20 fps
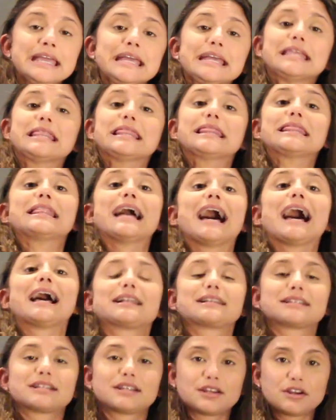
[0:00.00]
in
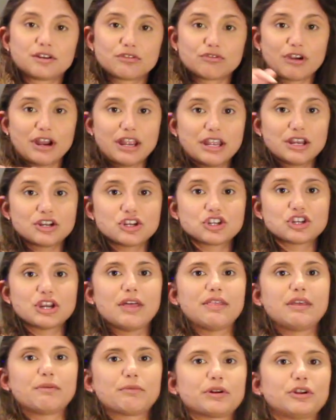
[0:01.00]
that range,
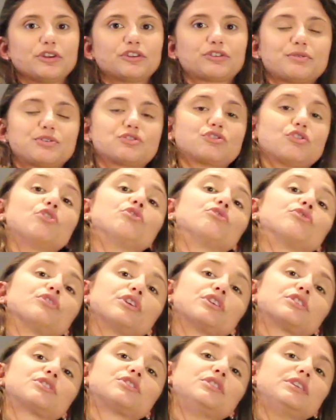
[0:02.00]
and then we're going to switch
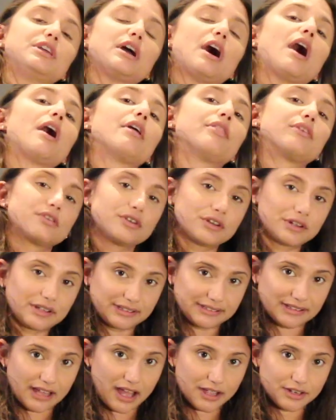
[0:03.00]
over to the other
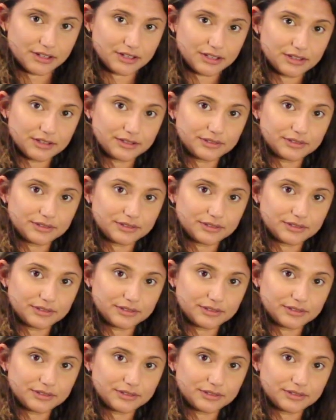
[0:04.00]
side.